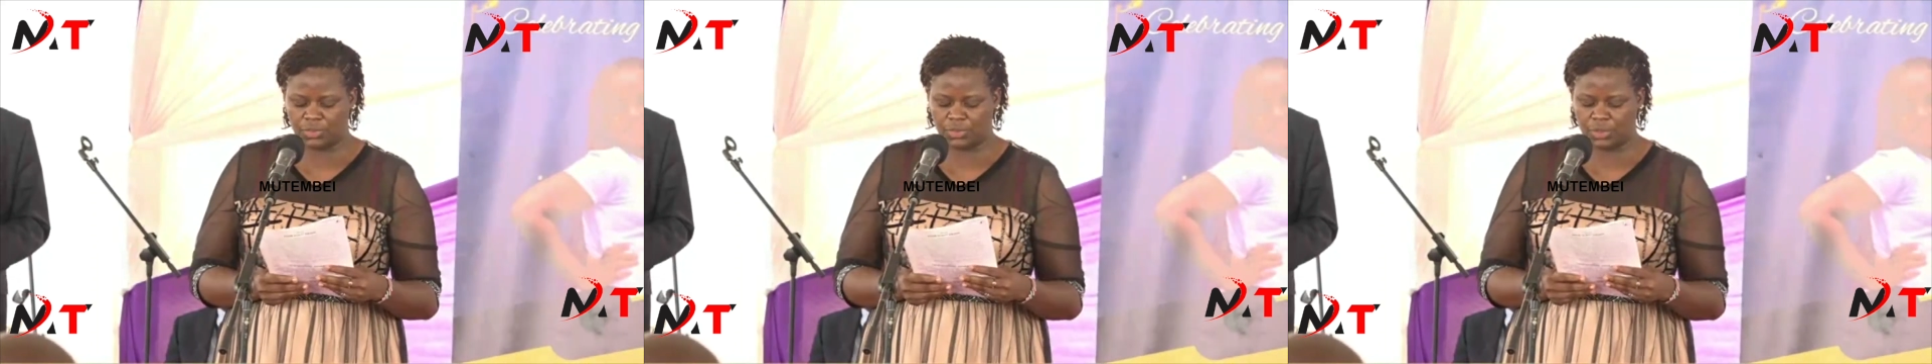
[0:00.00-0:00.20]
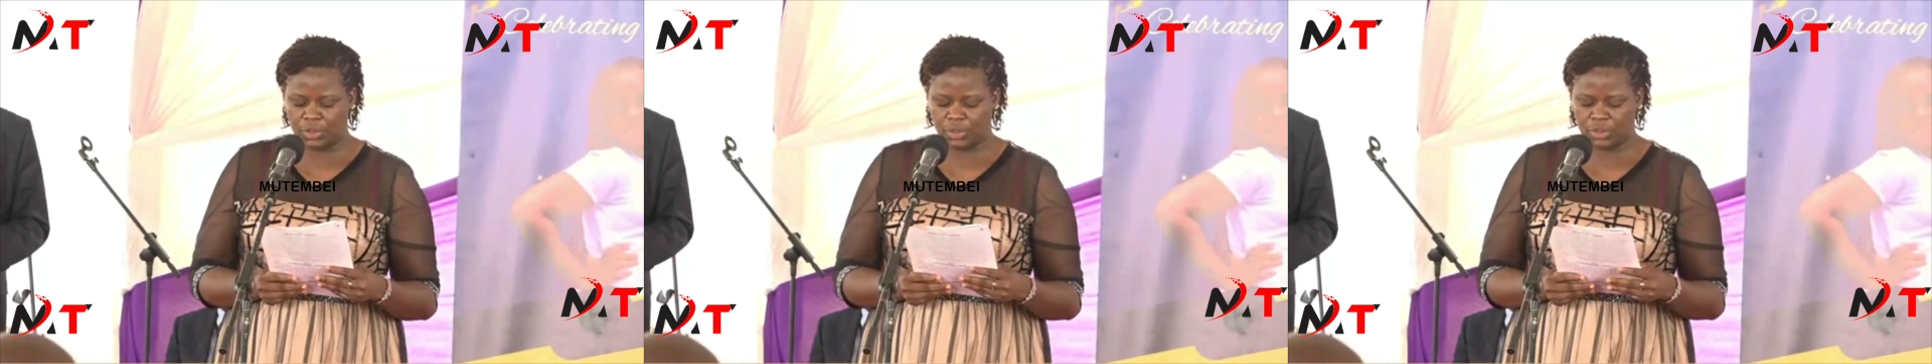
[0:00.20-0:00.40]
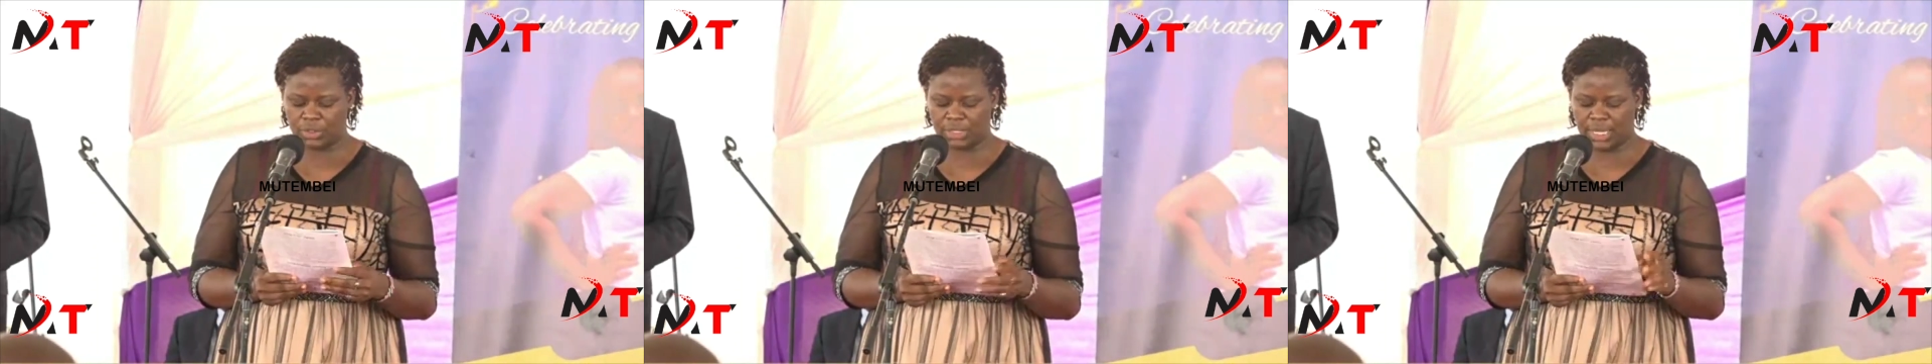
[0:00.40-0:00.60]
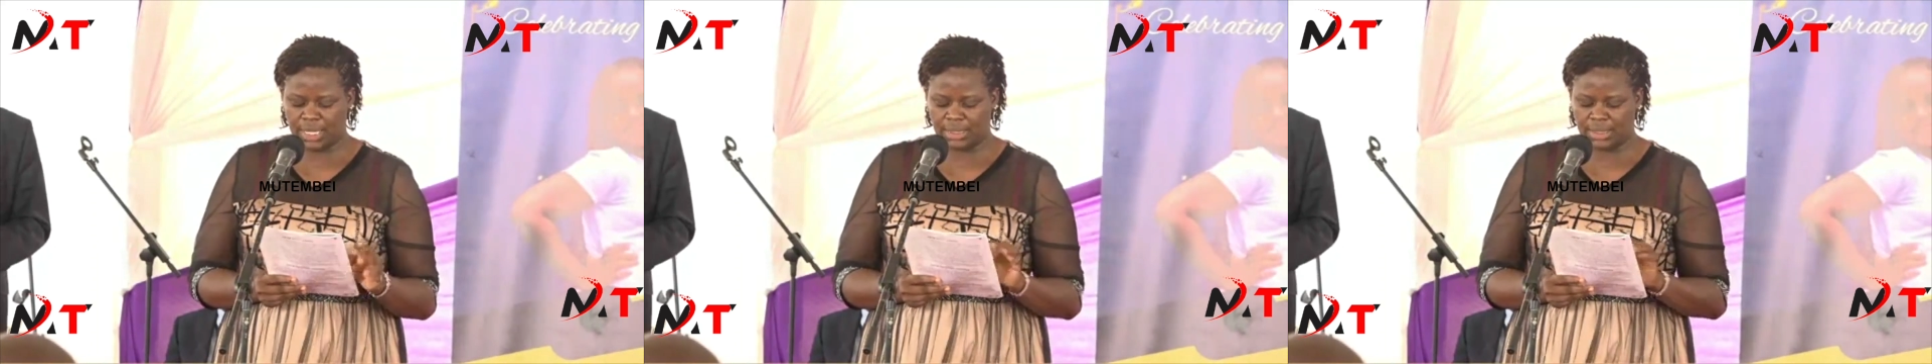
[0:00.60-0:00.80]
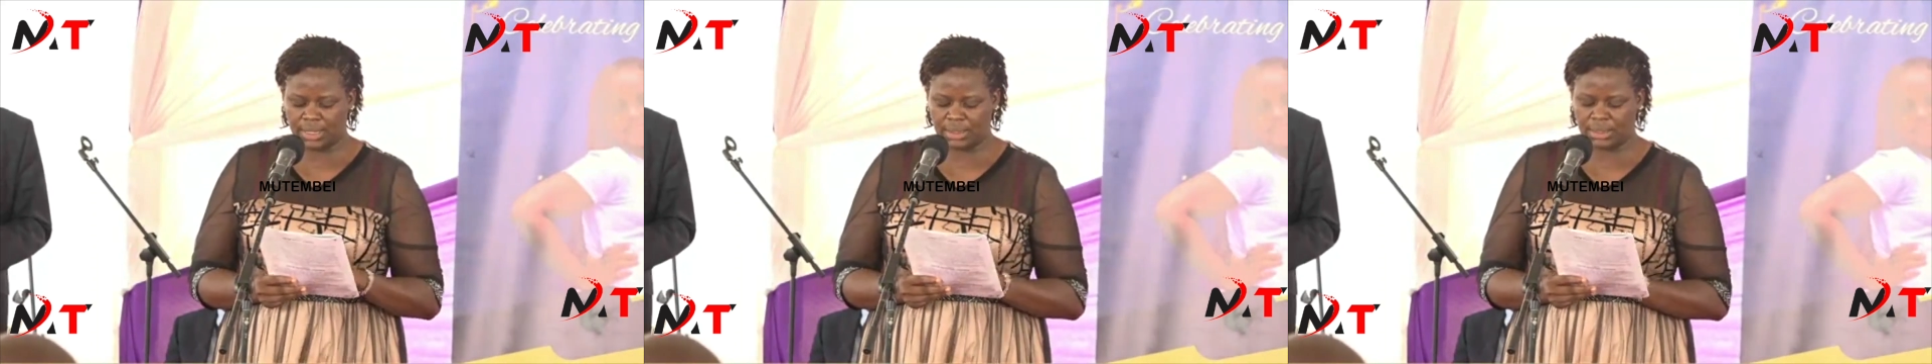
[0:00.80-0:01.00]
for your
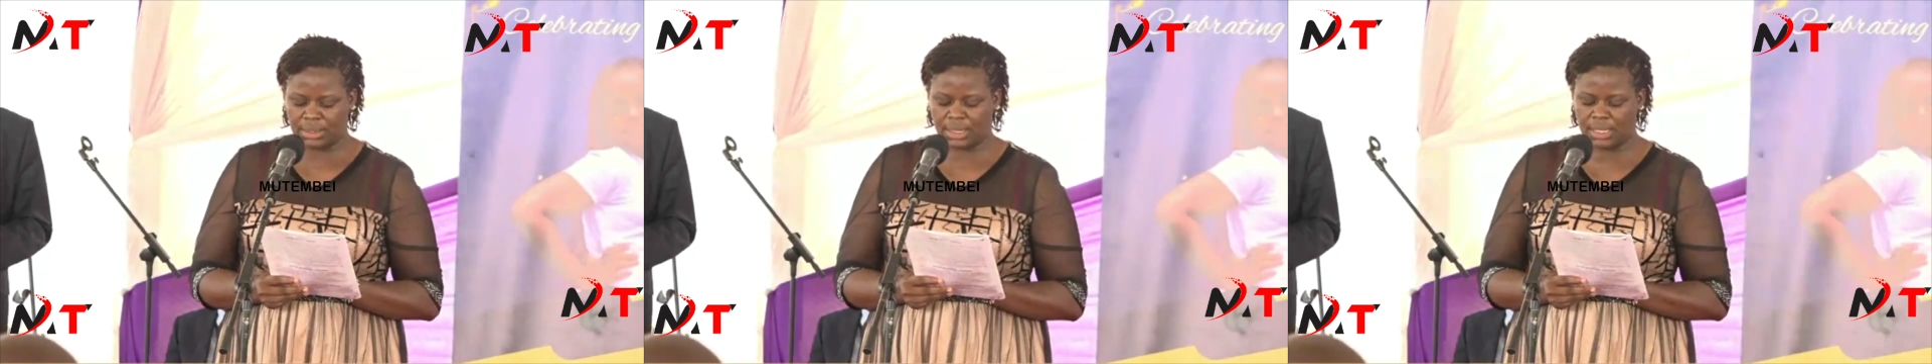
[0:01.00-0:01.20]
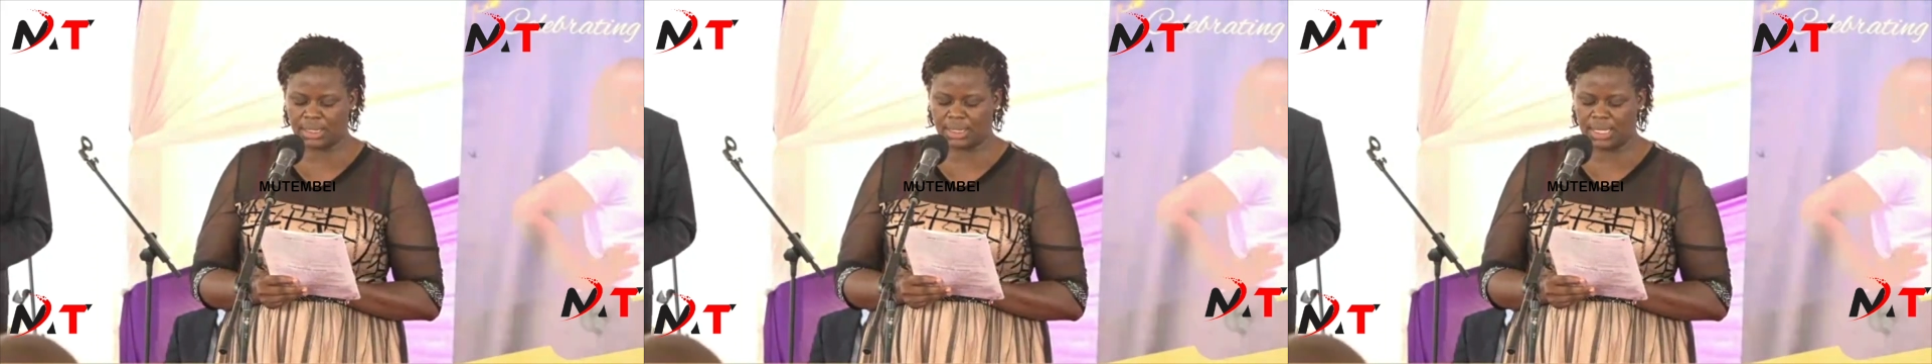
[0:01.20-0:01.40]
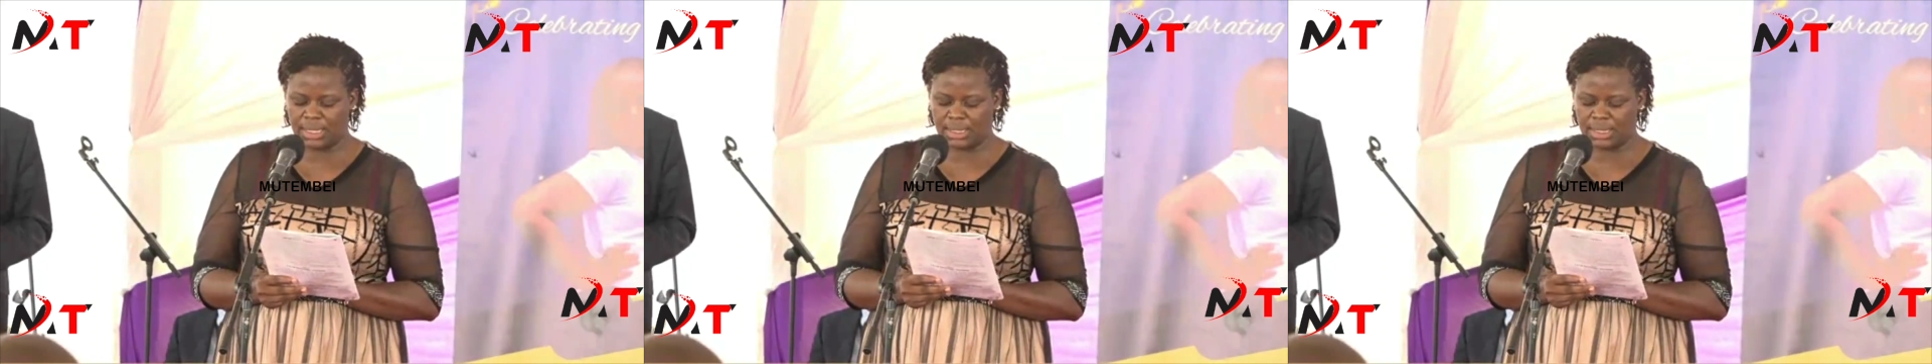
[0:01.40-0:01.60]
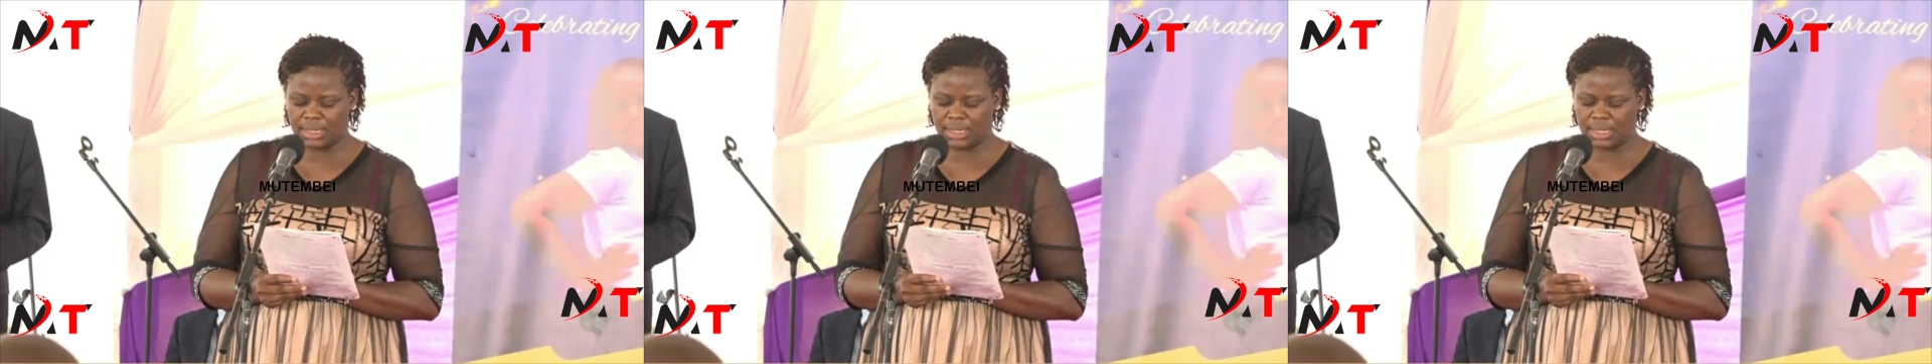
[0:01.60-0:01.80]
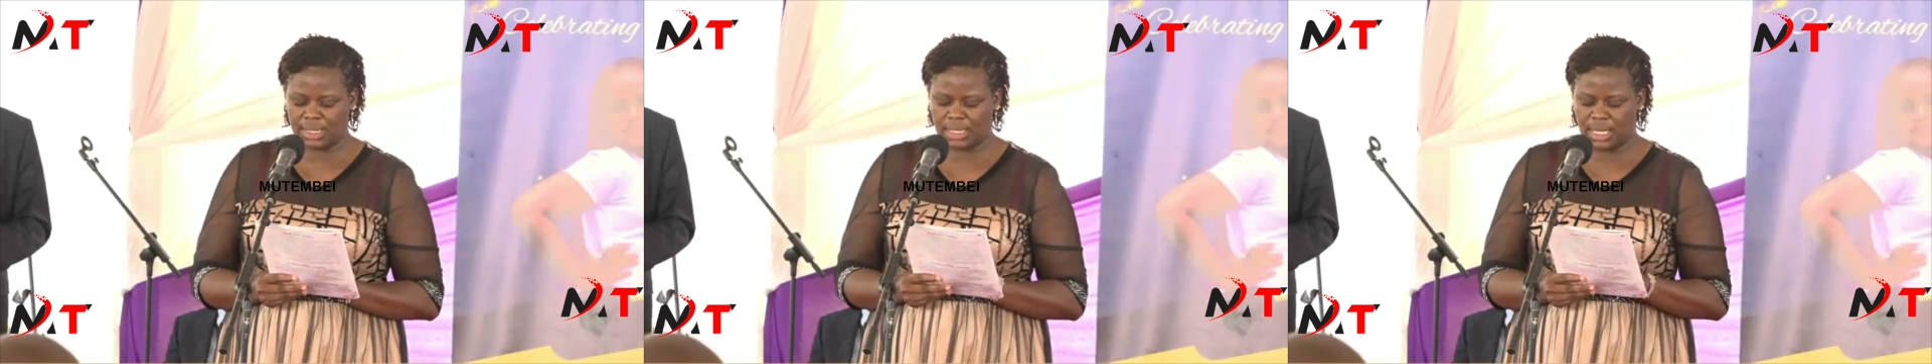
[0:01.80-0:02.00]
sudden
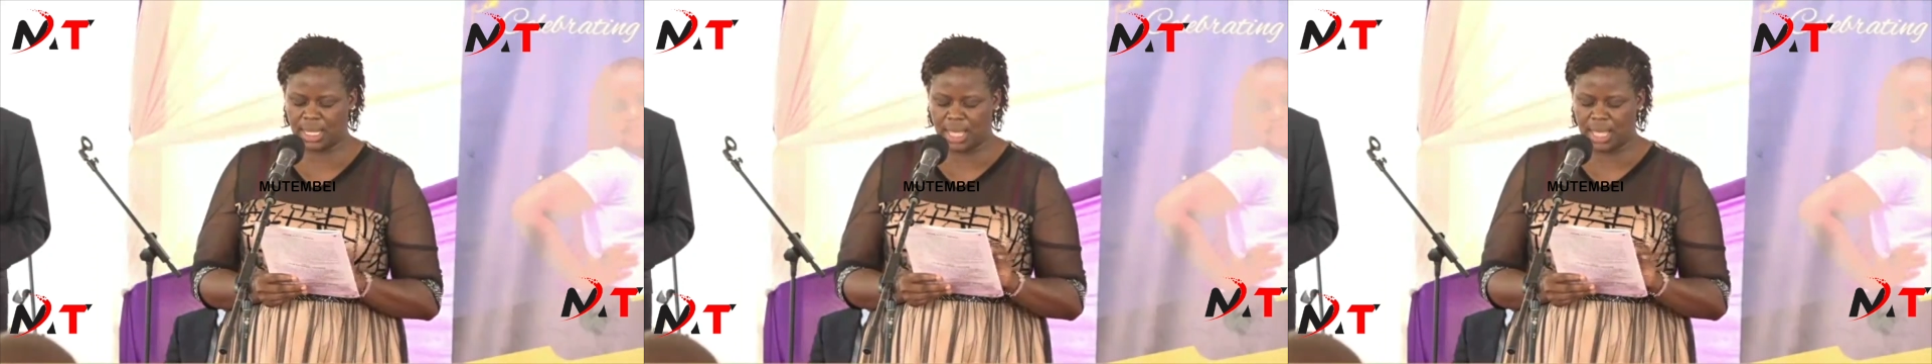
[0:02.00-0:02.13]
sickness,